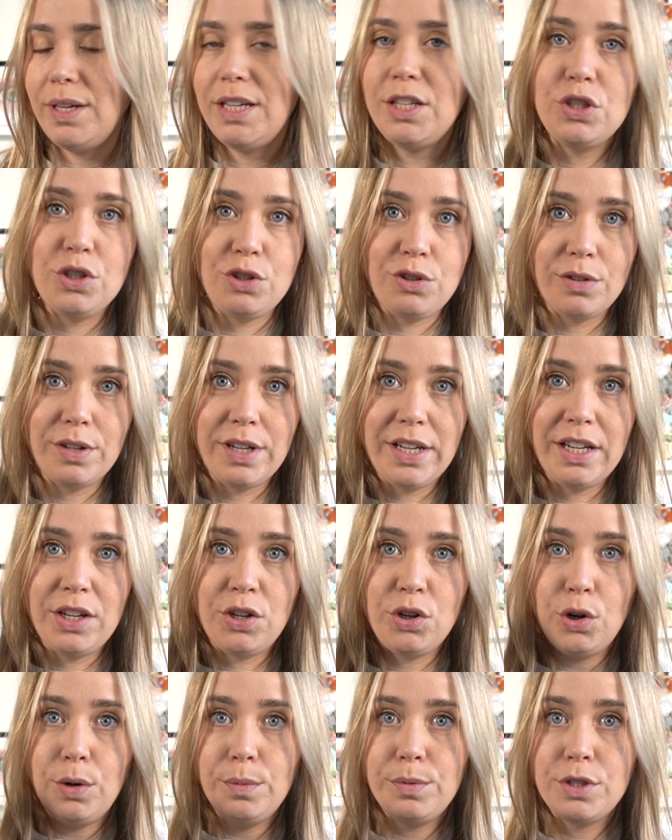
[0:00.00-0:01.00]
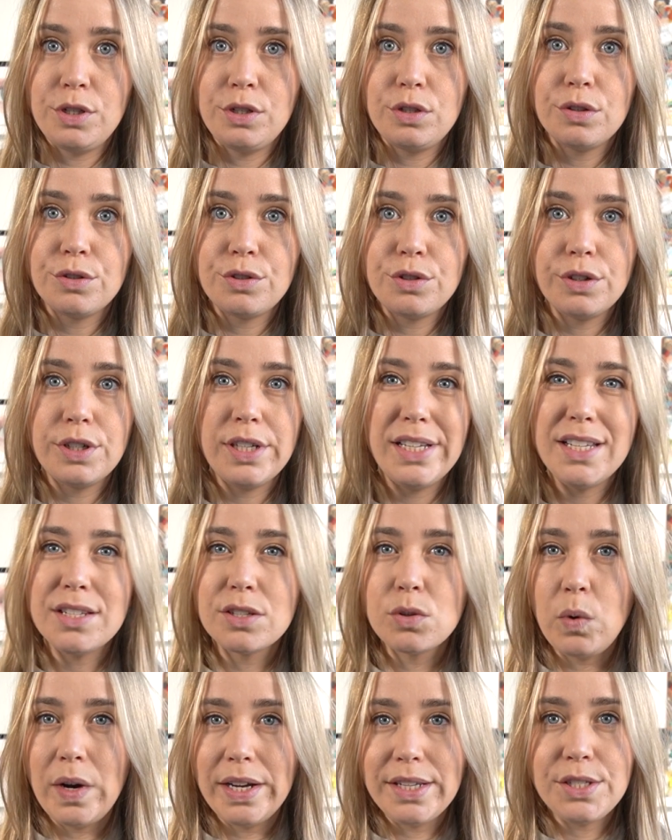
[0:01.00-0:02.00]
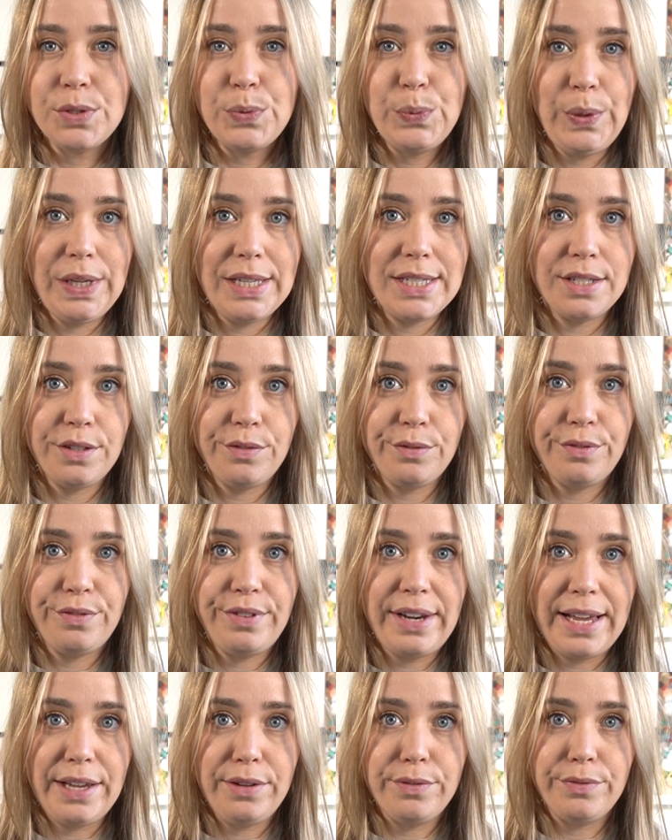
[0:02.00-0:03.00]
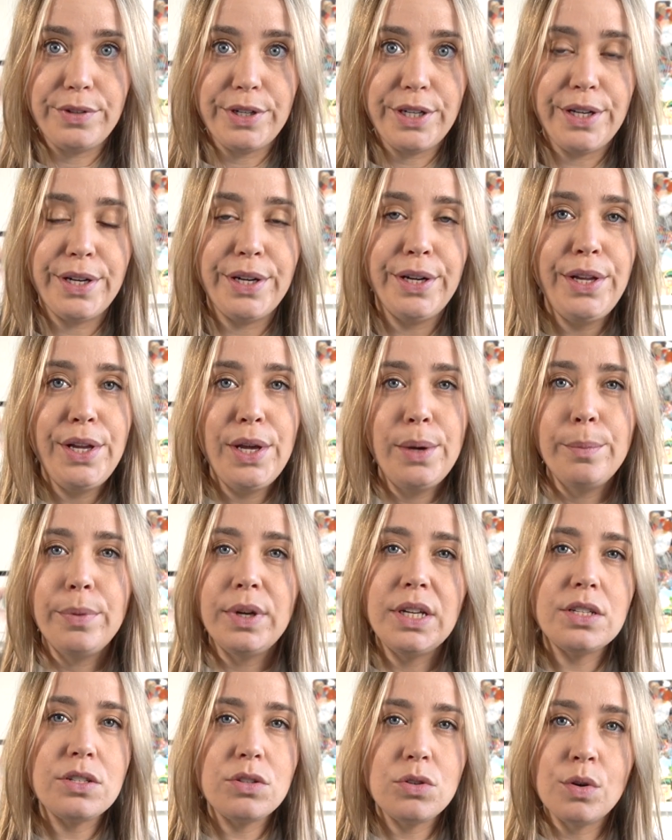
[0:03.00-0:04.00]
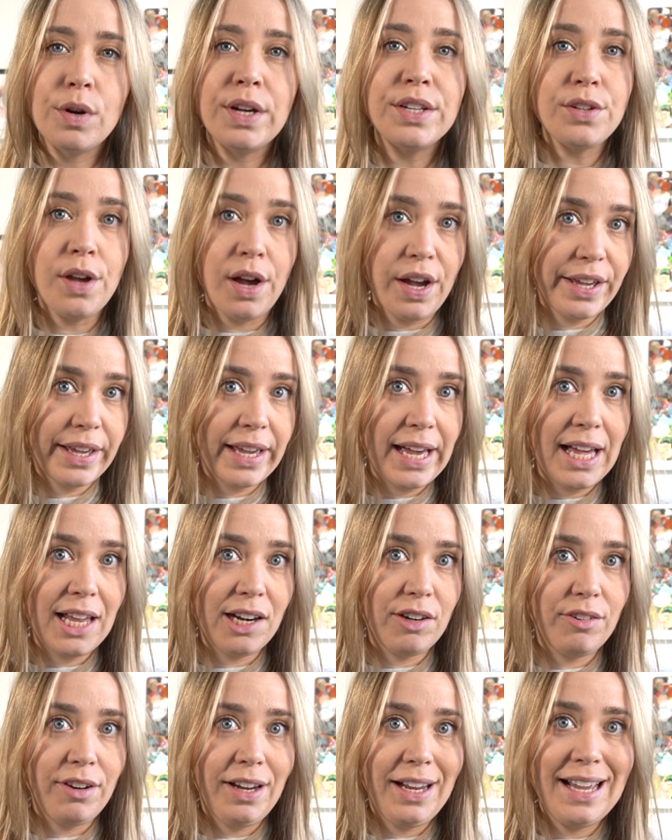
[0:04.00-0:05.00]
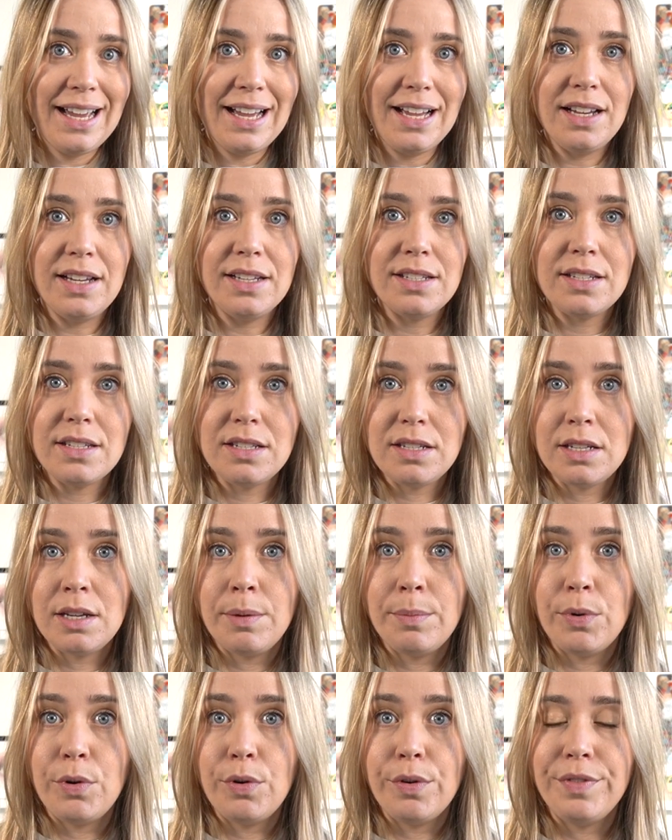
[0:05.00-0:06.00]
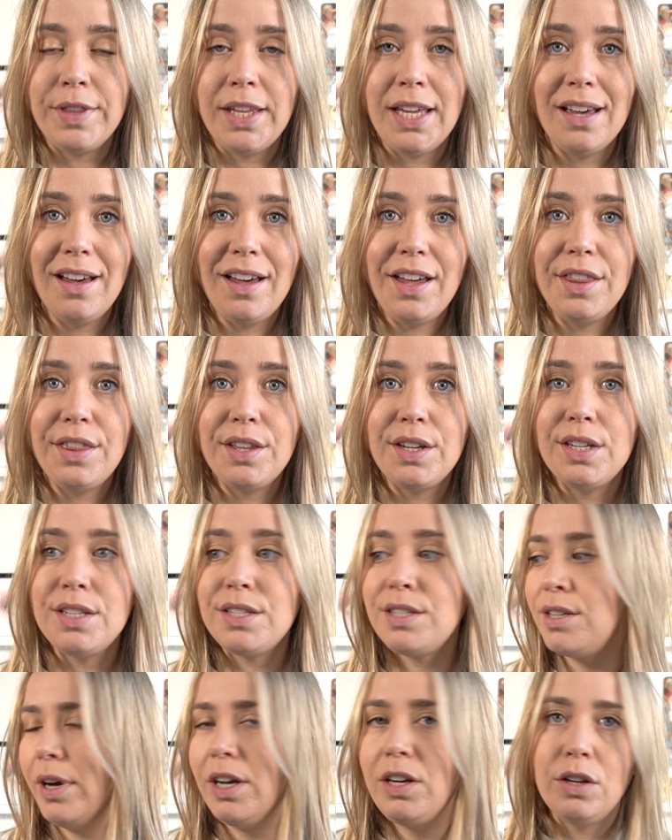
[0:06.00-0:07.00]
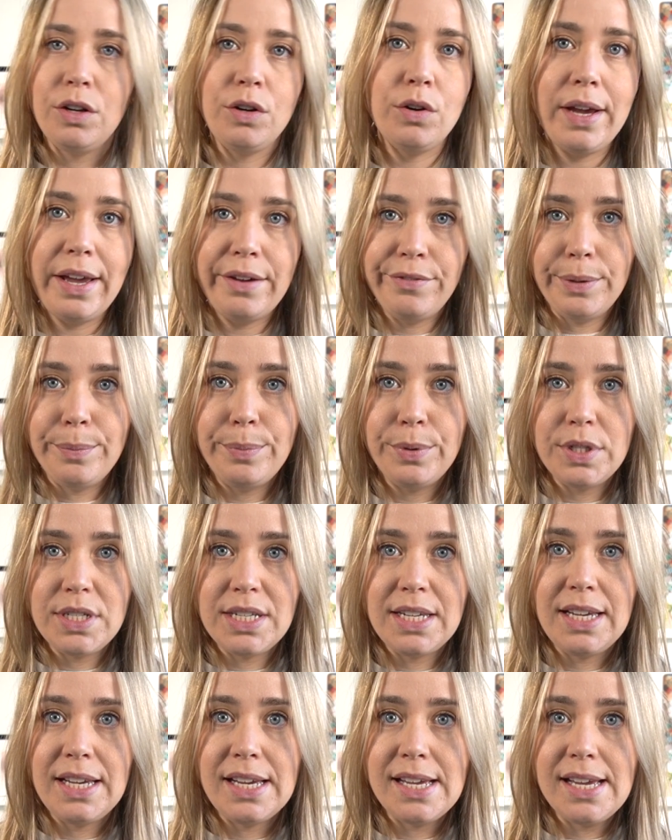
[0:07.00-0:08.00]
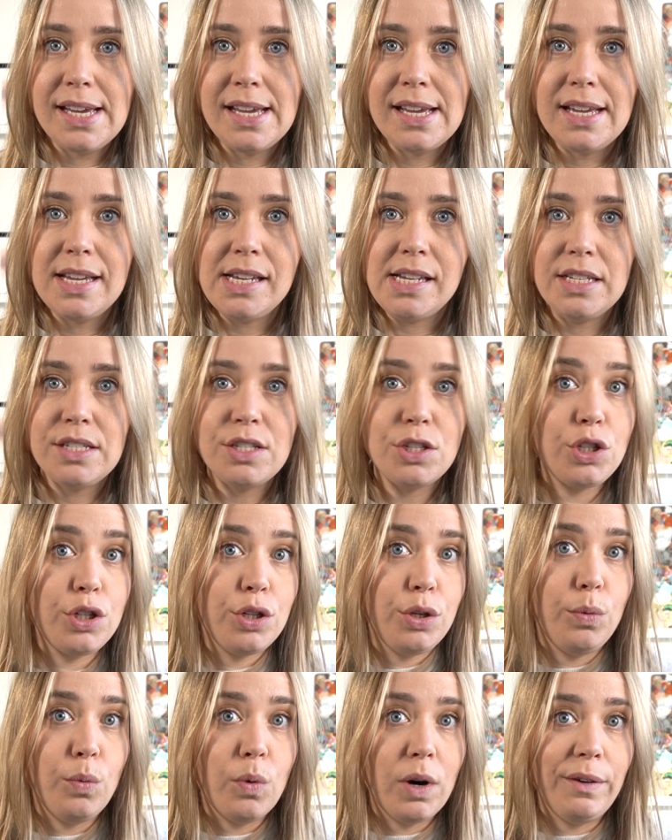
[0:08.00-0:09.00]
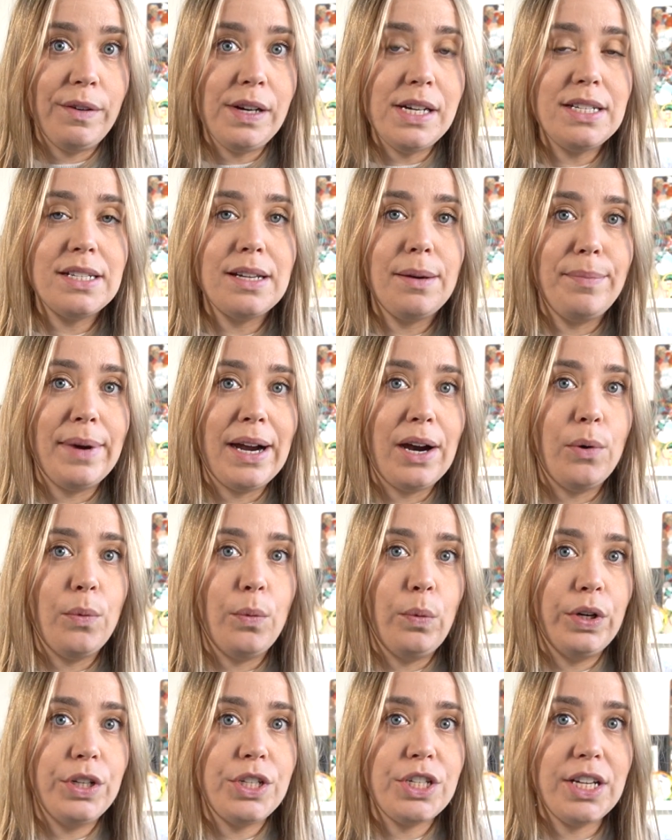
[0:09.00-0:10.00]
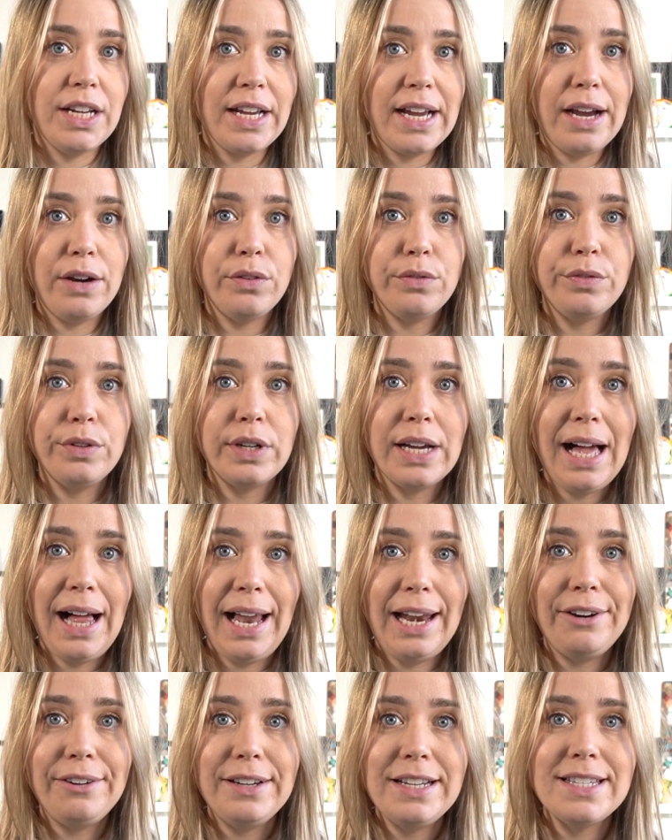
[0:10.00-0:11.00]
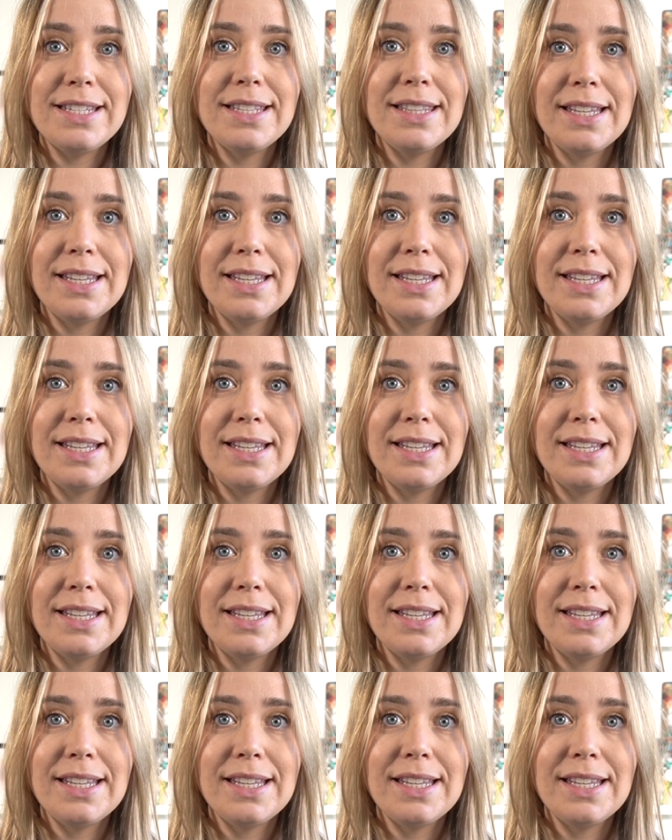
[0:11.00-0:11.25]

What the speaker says: enjoy an Options hot chocolate. It's quite sweet in flavour, but it's not as high calorie as some of the others. I know not everybody is too worried about watching out for calories and